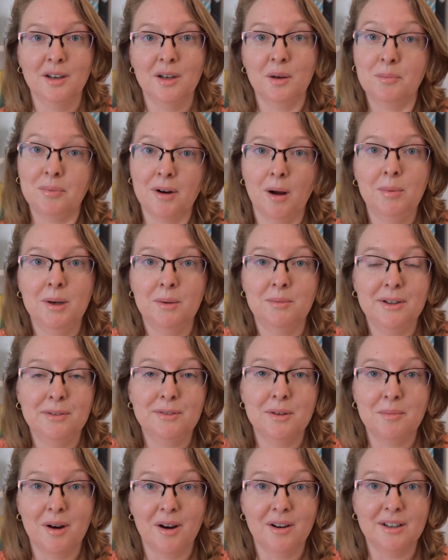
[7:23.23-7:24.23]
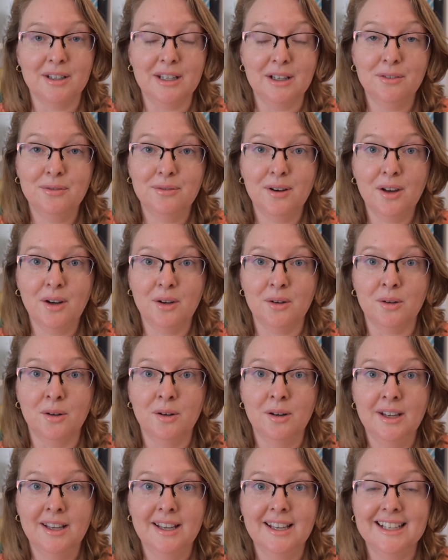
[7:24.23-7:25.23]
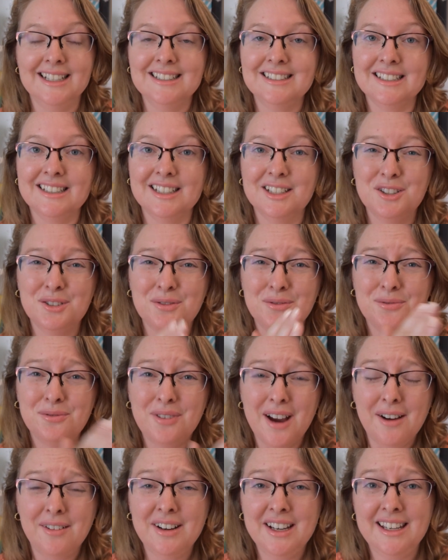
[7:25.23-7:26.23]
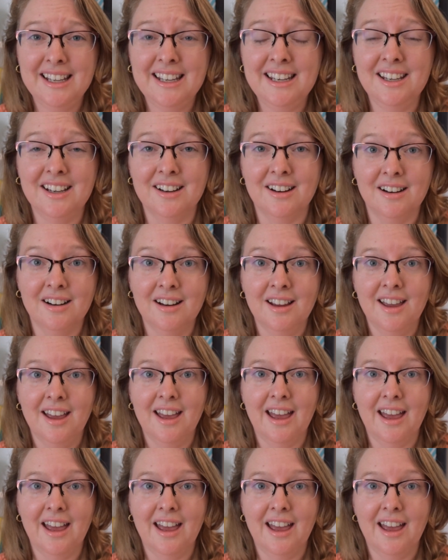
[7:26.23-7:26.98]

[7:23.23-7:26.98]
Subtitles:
The problem with the marketing funnel is that it's very linear